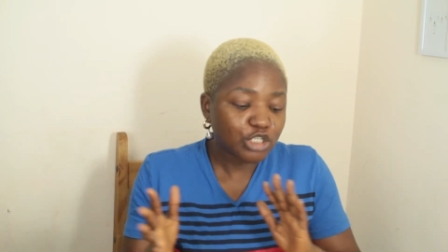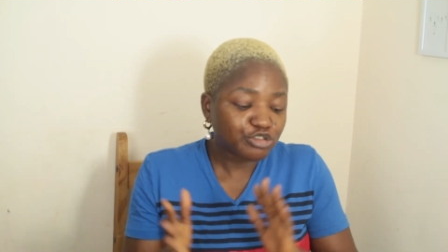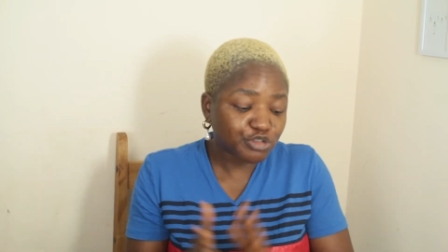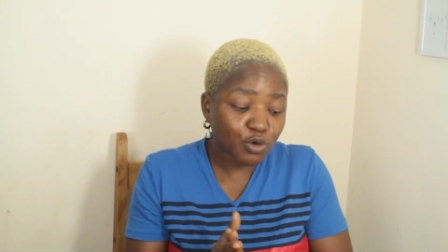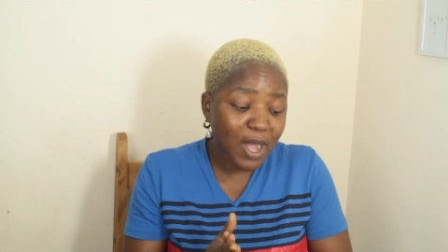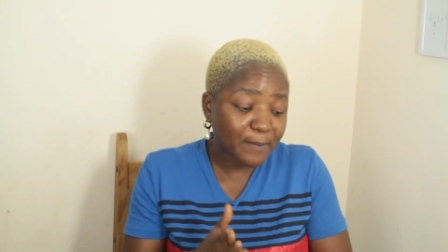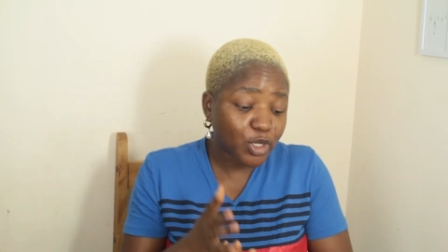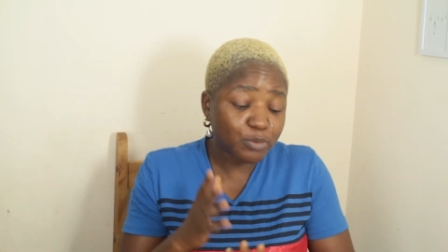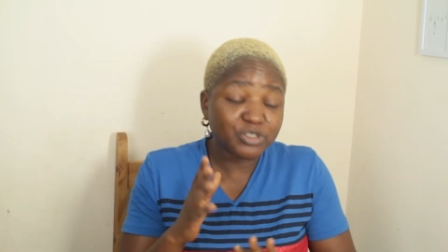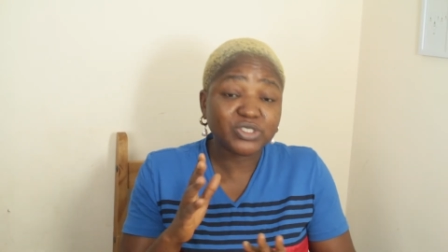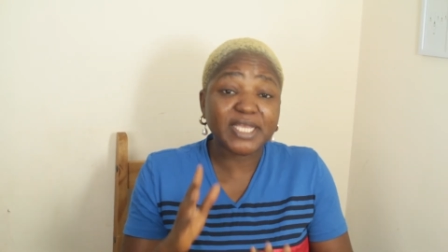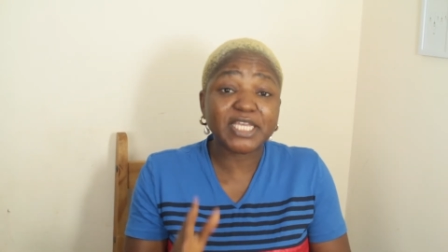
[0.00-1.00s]
So I'm going
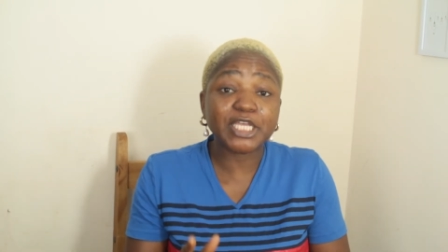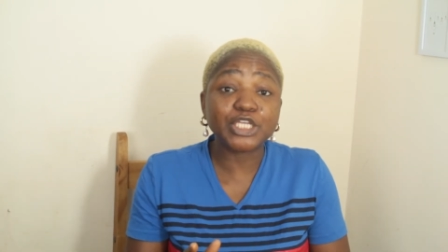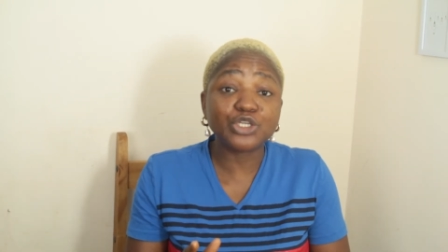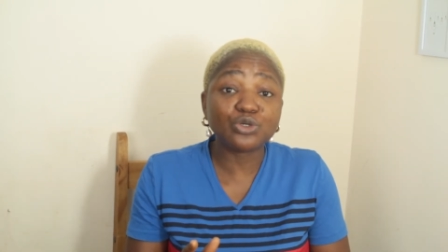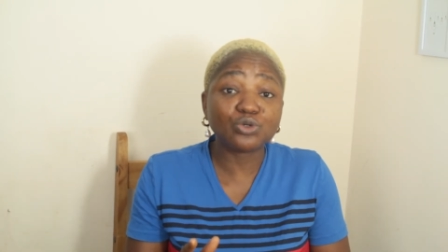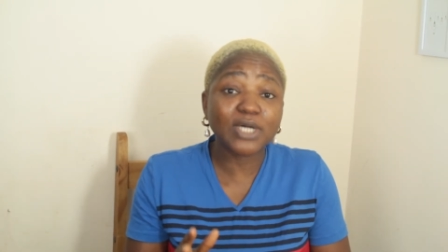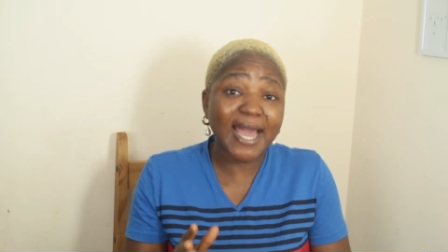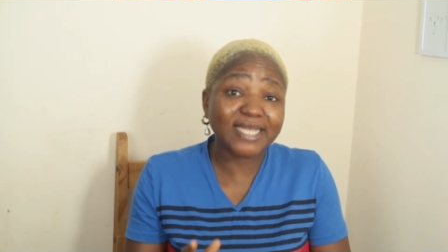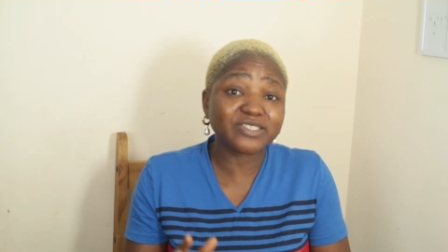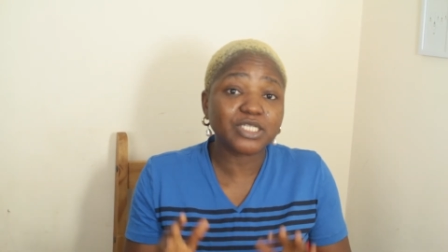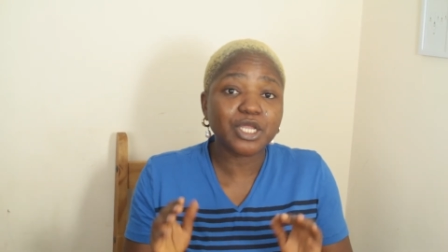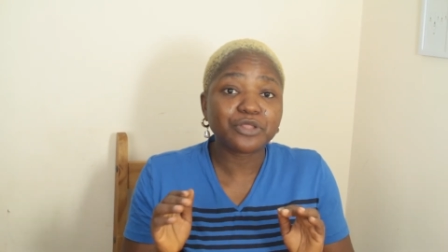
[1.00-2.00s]
to be taking you
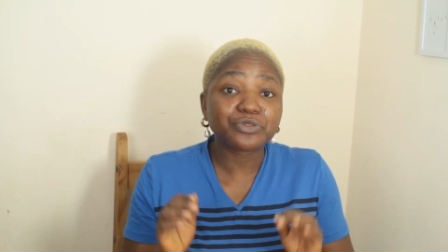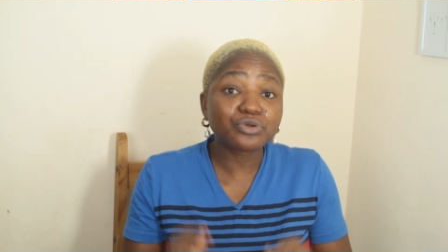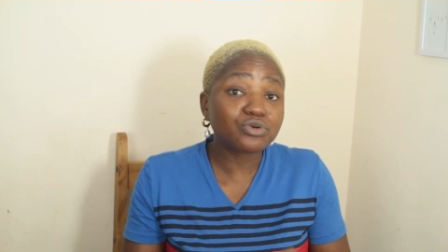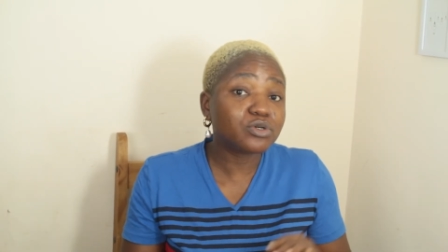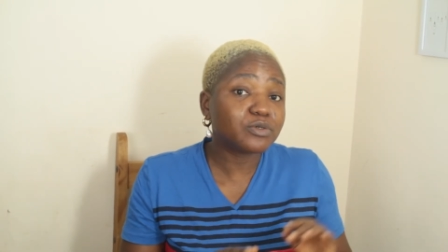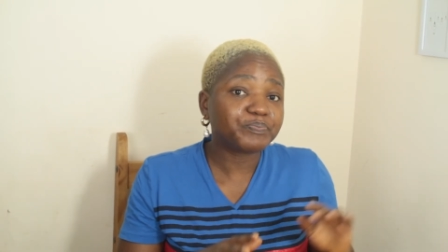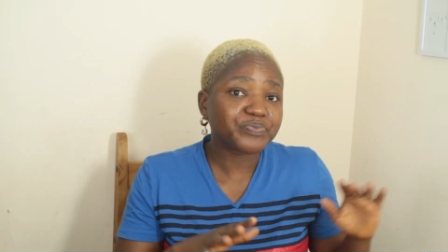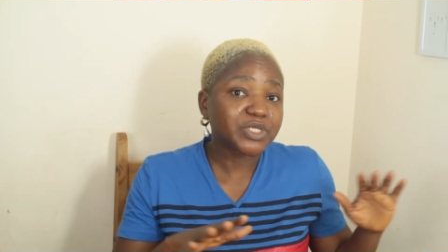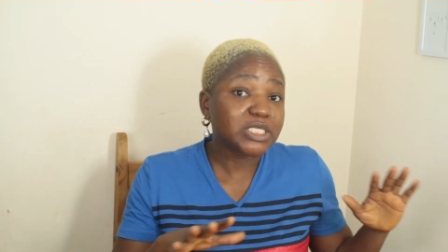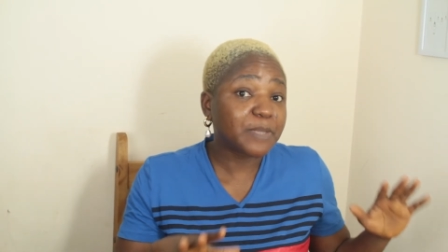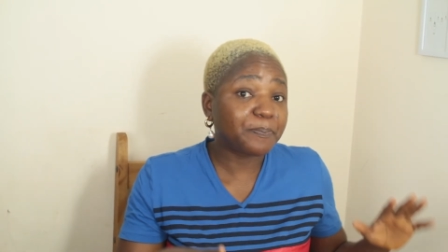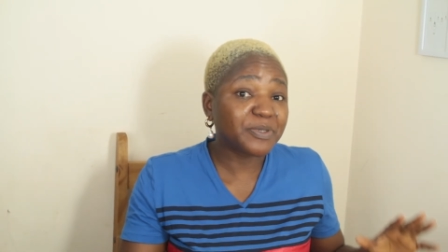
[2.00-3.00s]
guys through
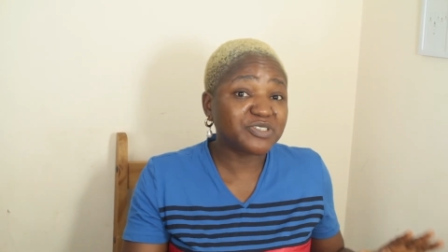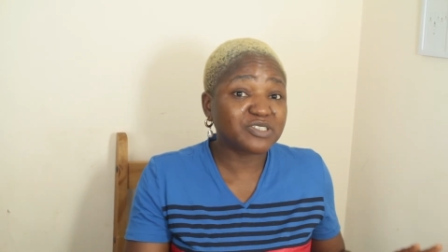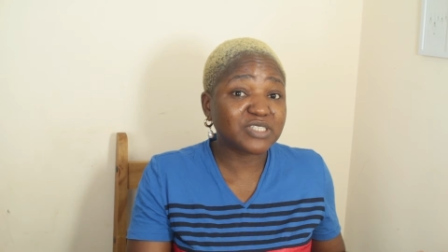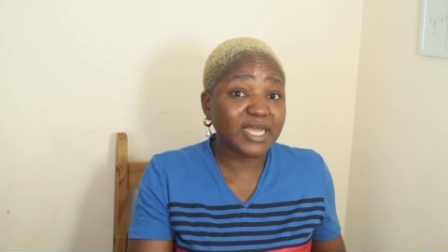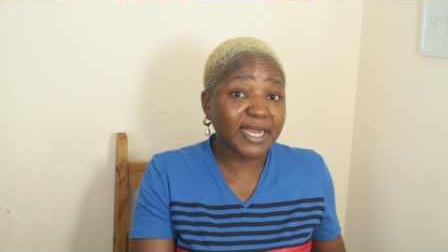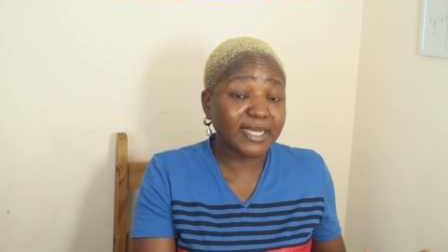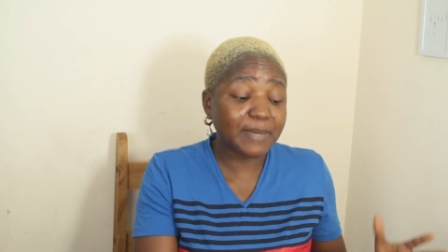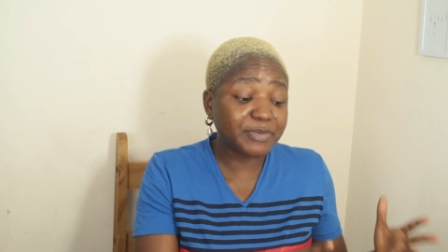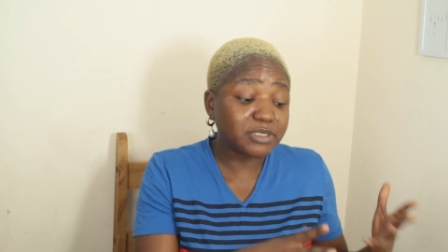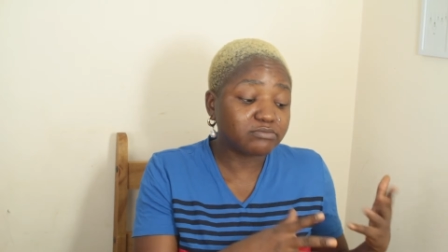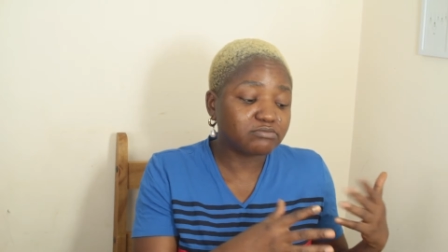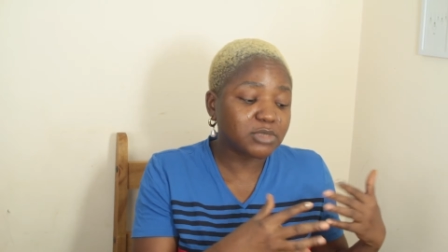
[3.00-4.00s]
the pieces that
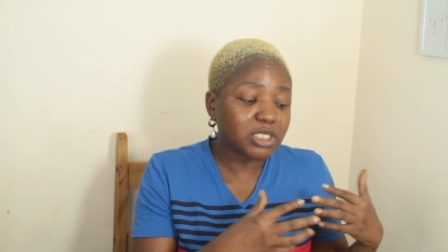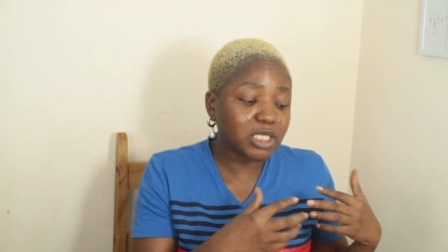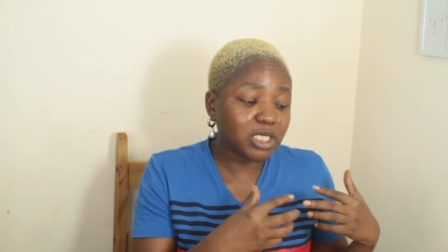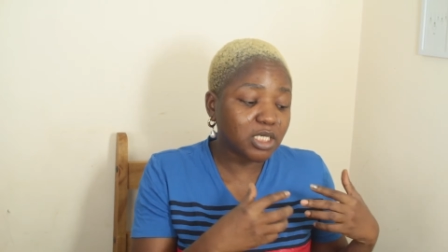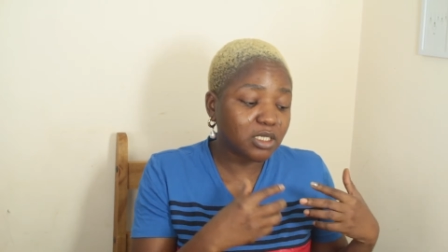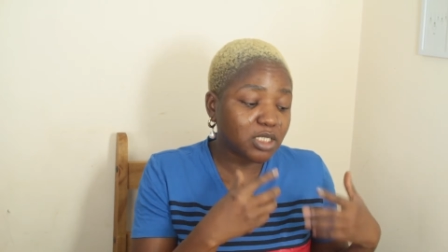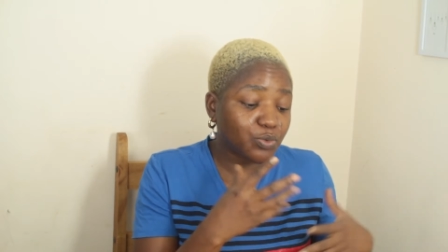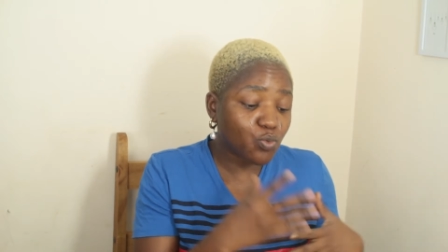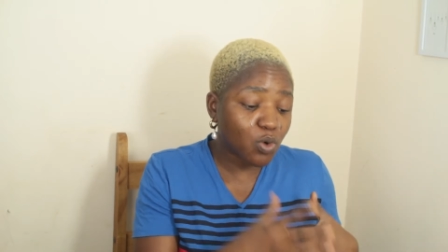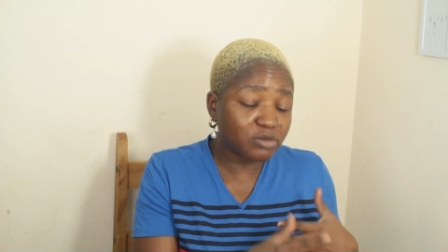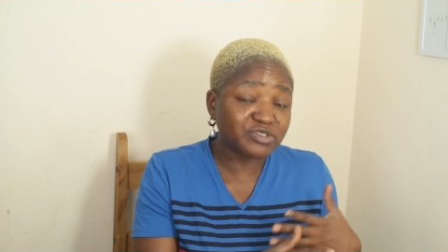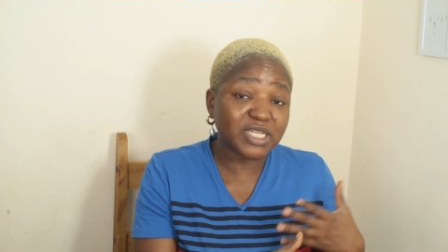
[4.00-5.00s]
the
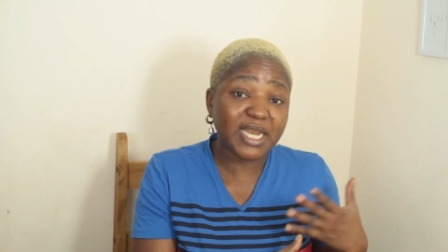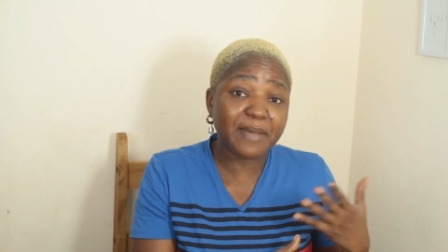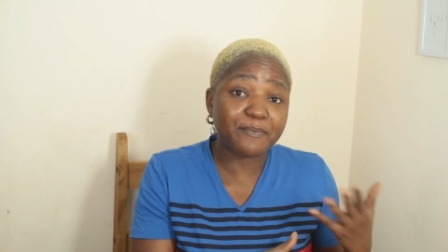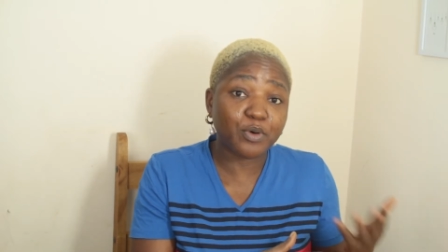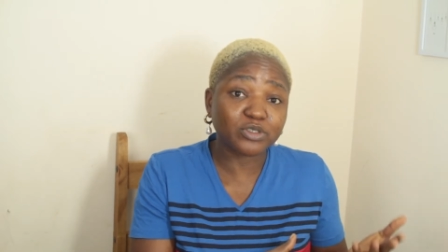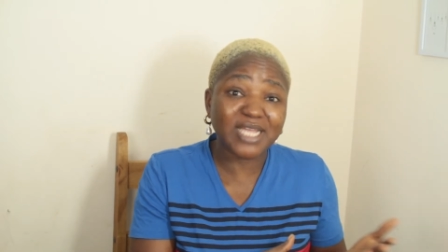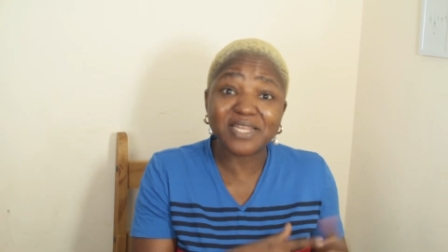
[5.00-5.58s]
ones that I bought.